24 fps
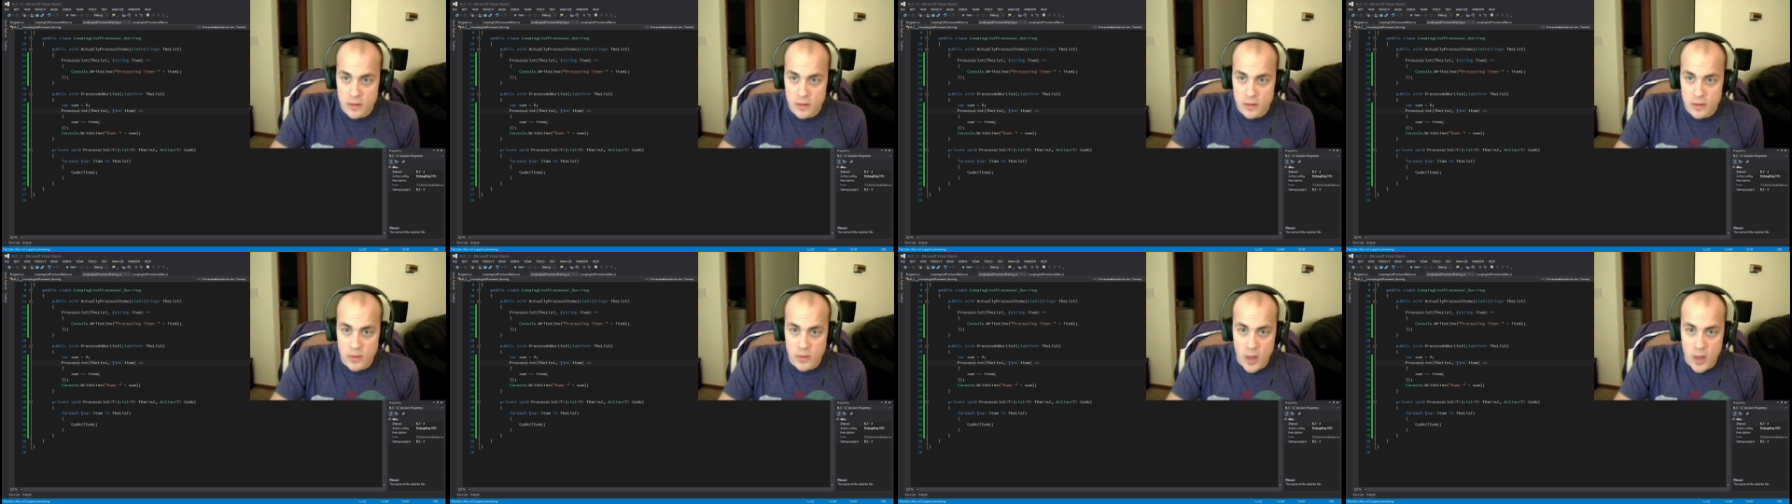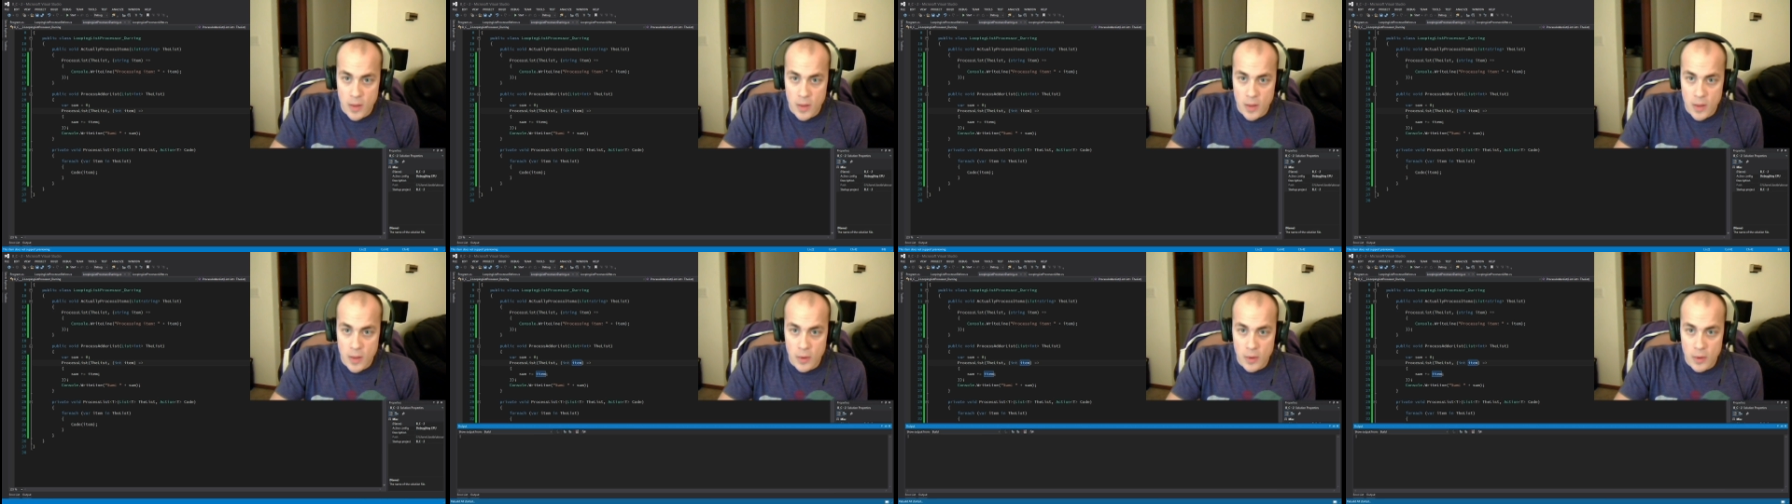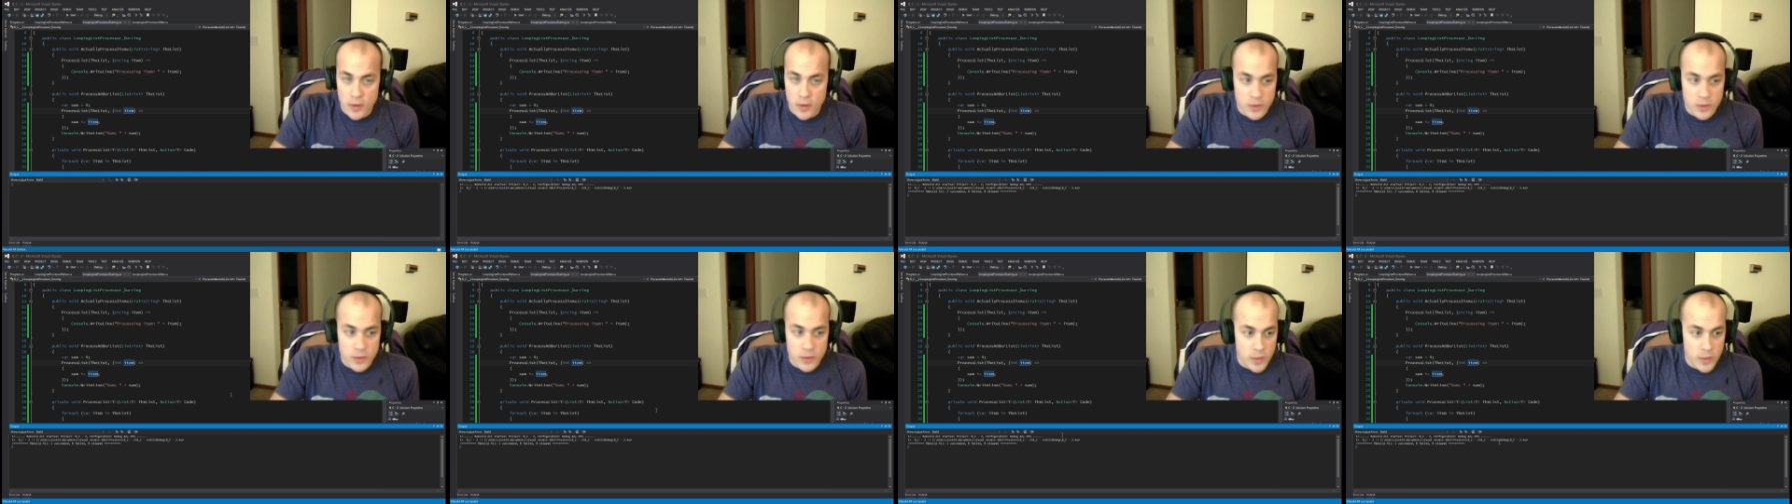So now I'm
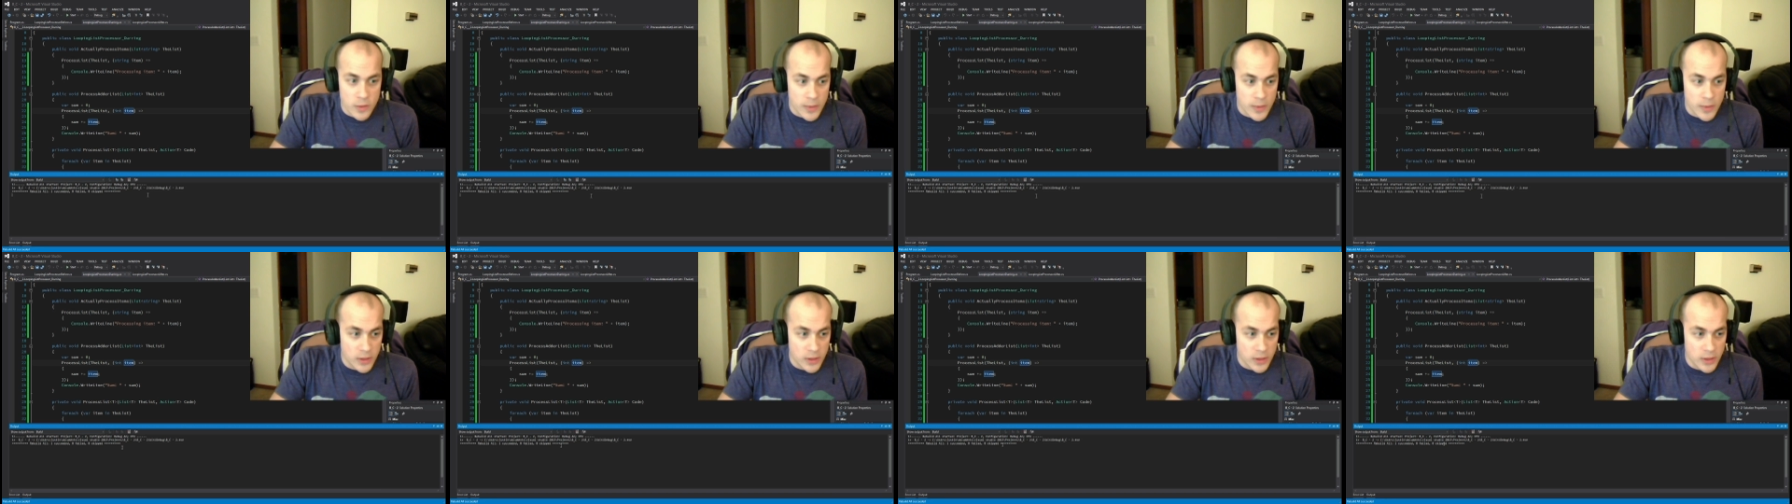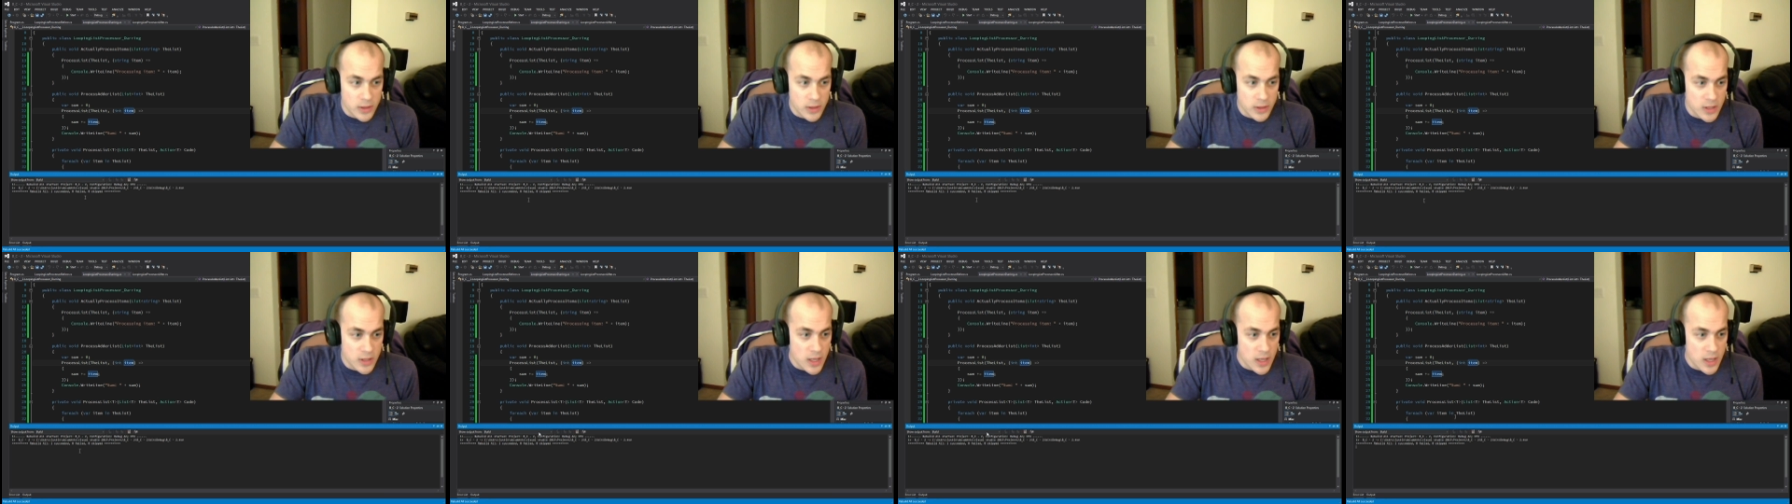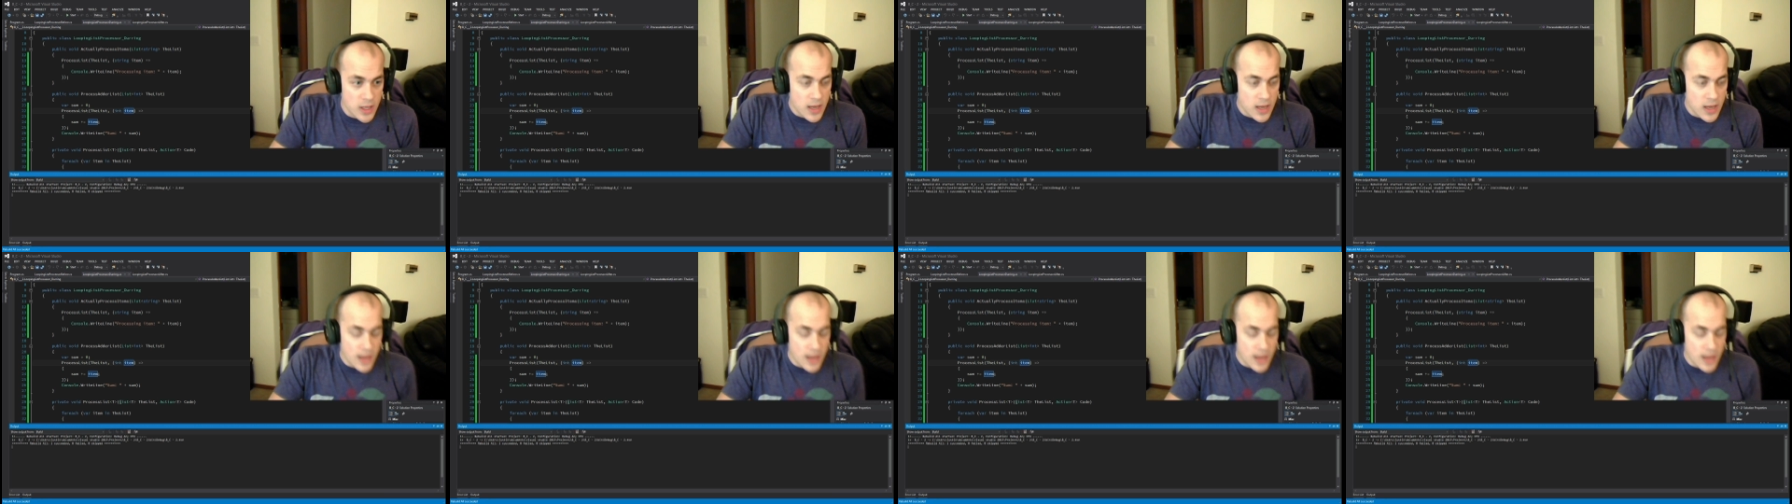going to rebuild it,